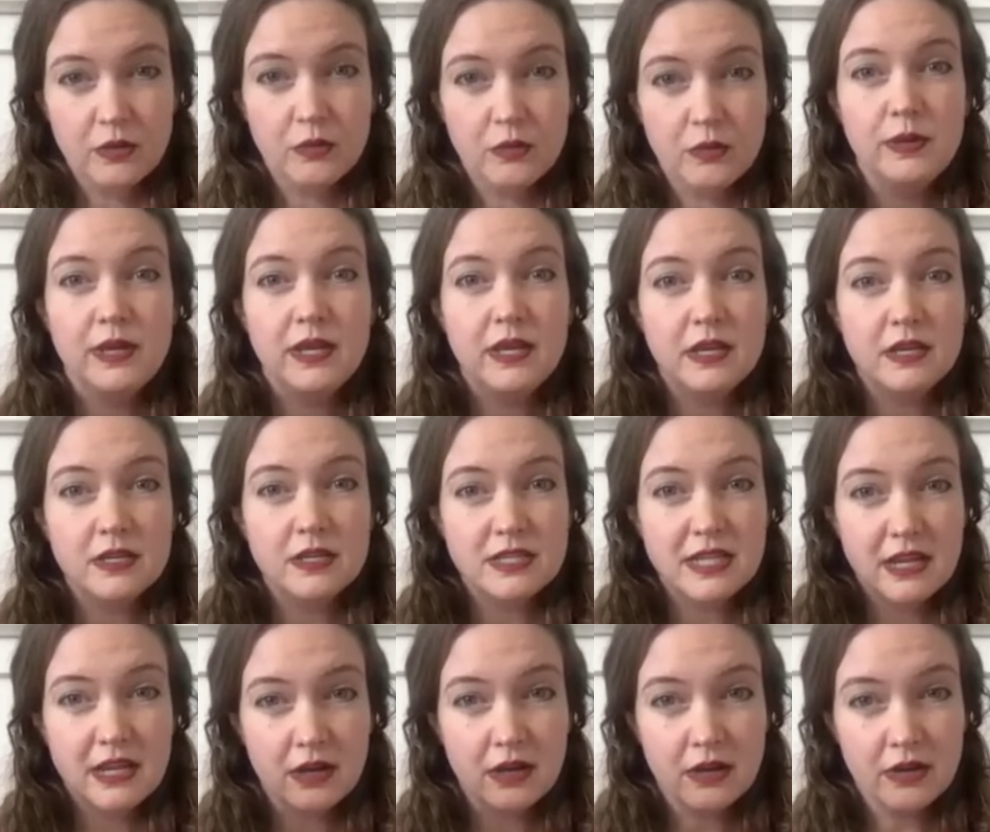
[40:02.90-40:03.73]
We
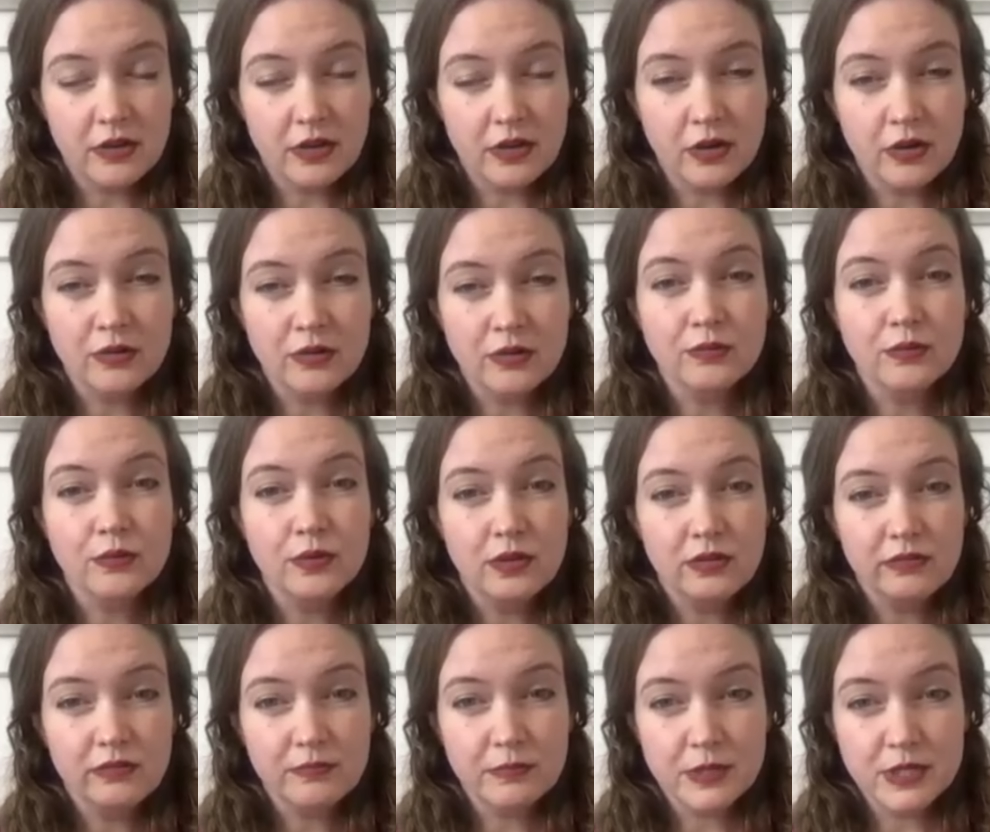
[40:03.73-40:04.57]
take on our own
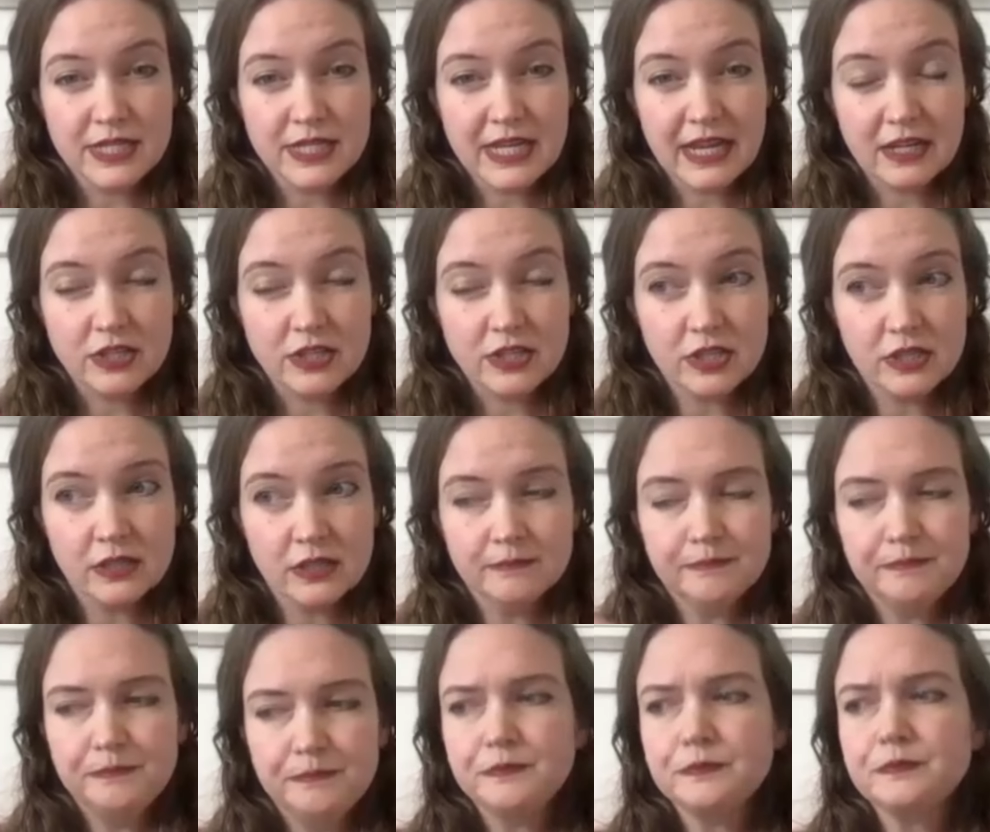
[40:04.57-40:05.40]
role of
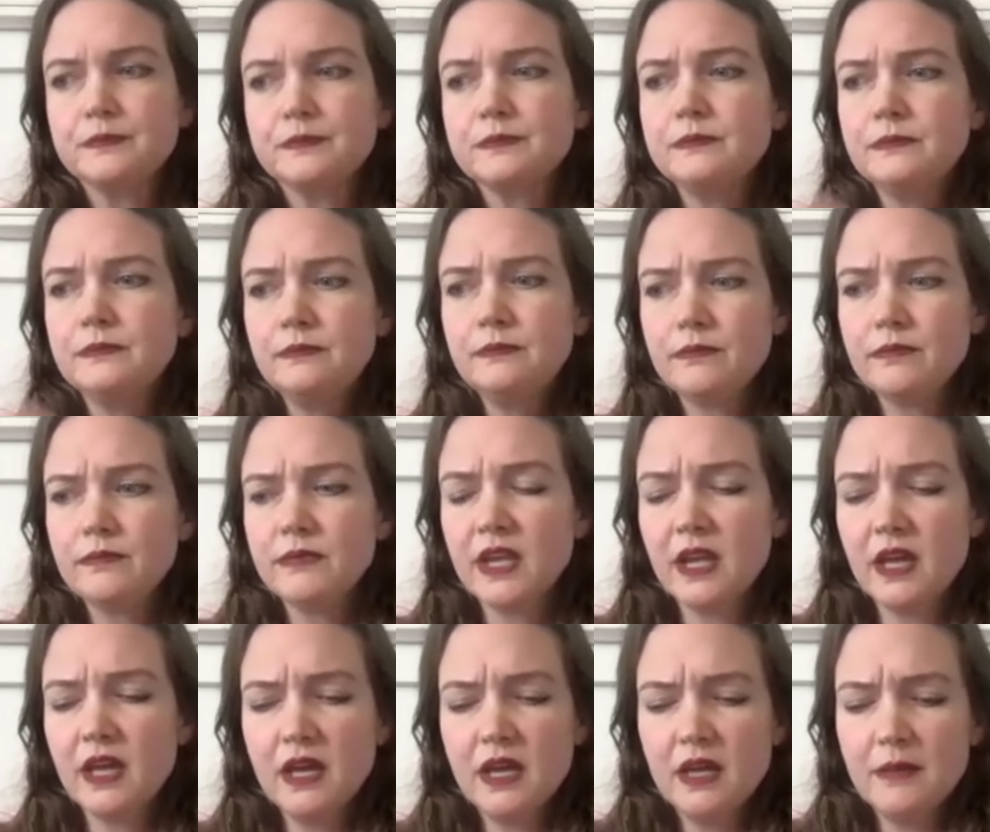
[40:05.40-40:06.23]
protector
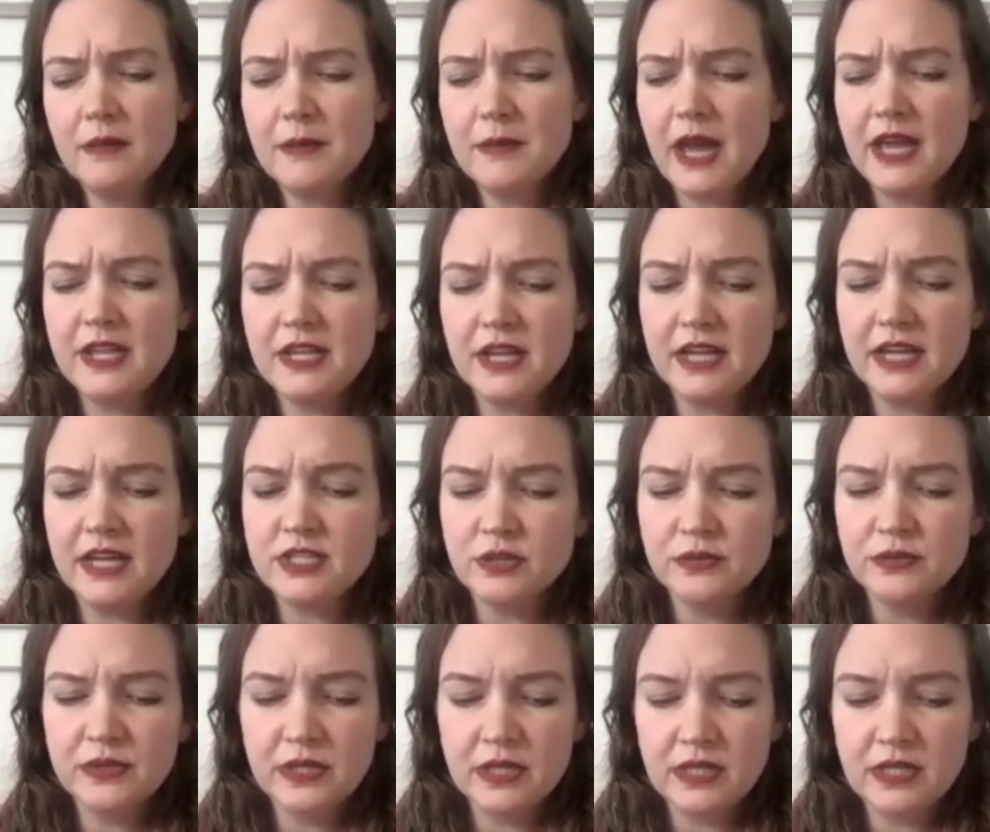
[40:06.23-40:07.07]
um, I, I
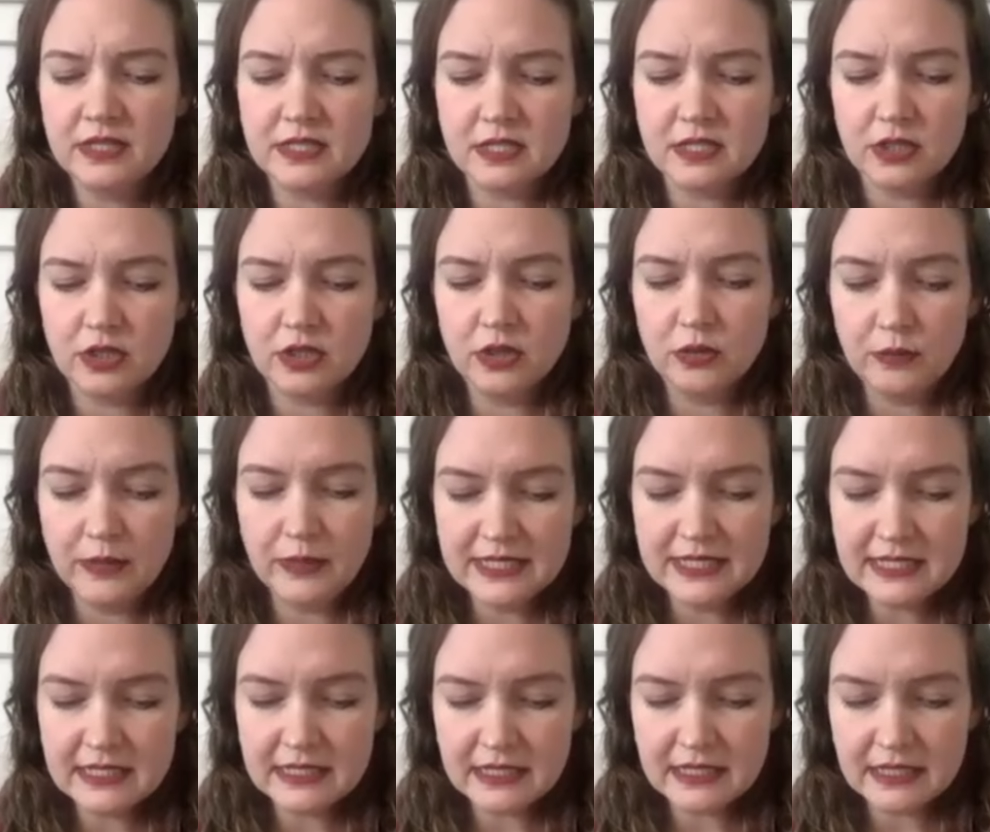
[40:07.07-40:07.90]
don't think it's a
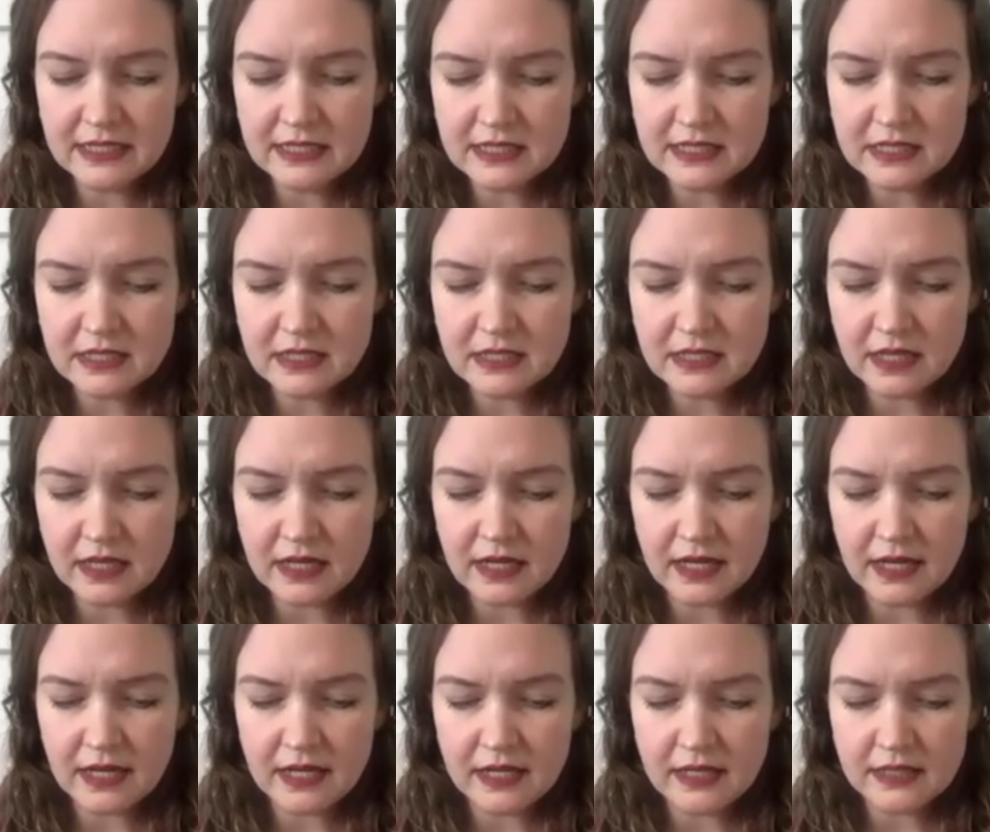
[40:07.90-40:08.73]
coincidence that
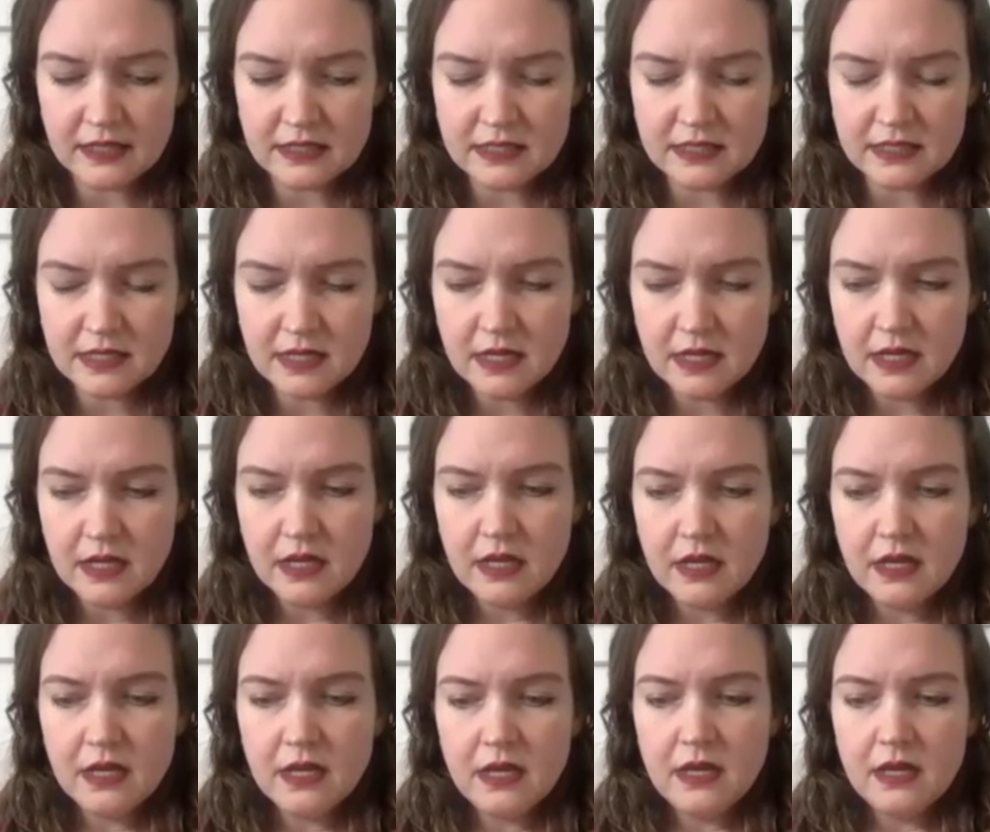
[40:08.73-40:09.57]
as
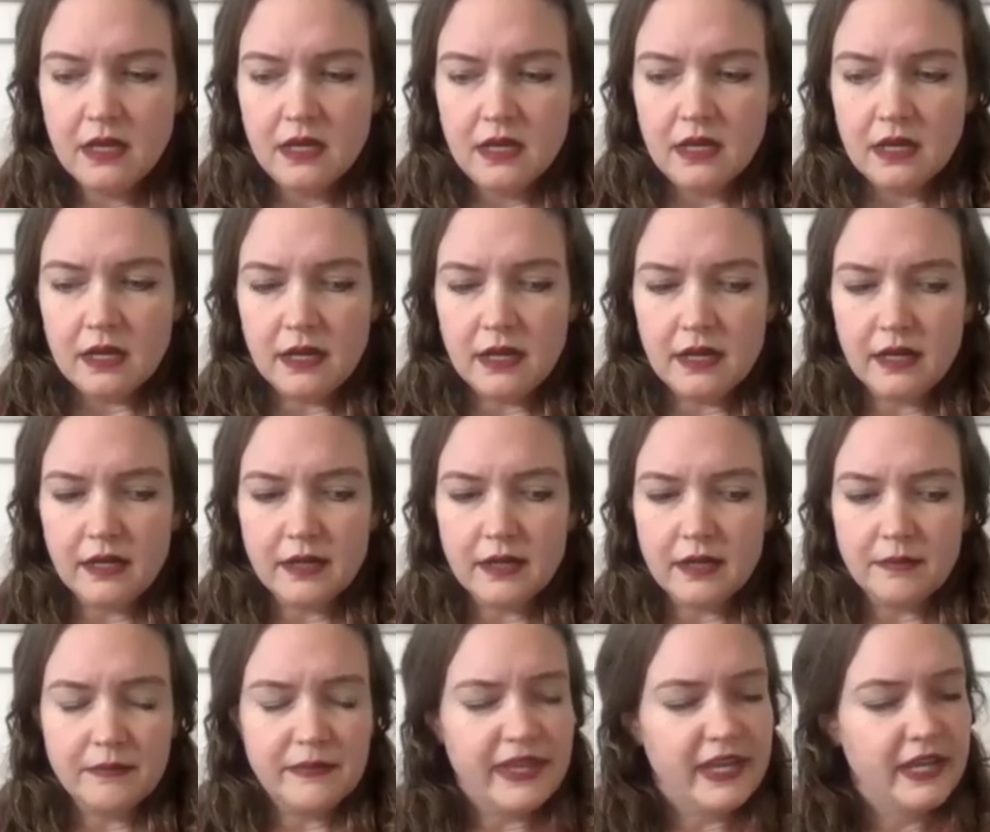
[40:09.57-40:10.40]

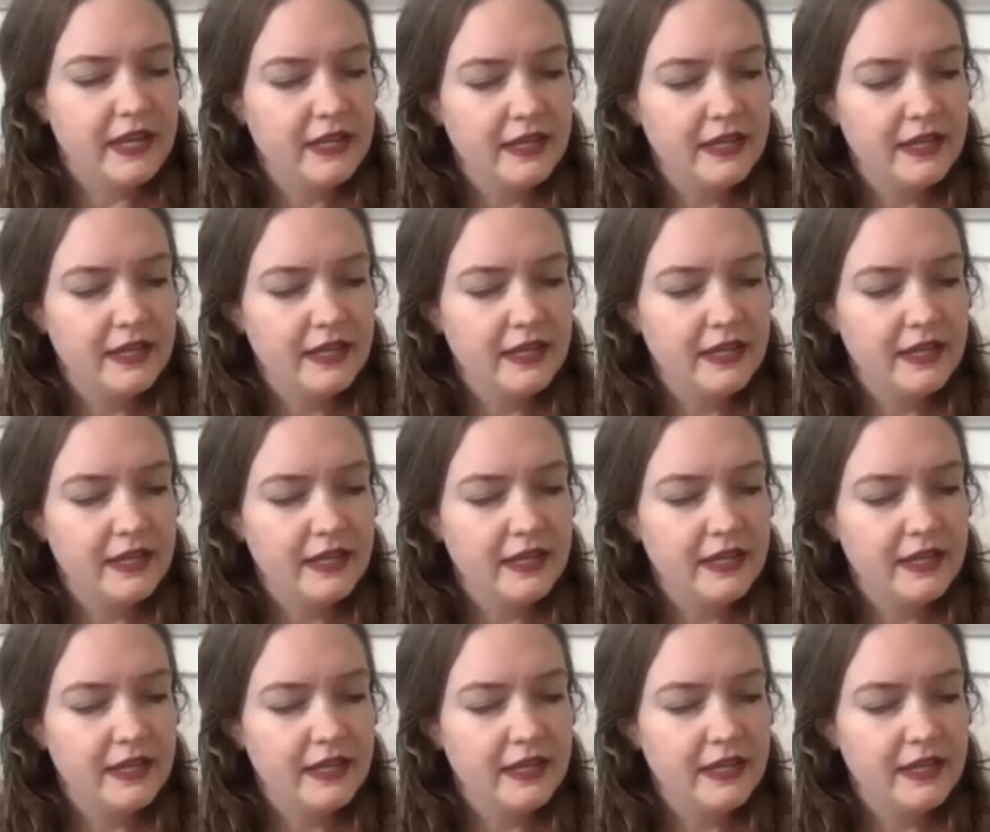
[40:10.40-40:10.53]
um,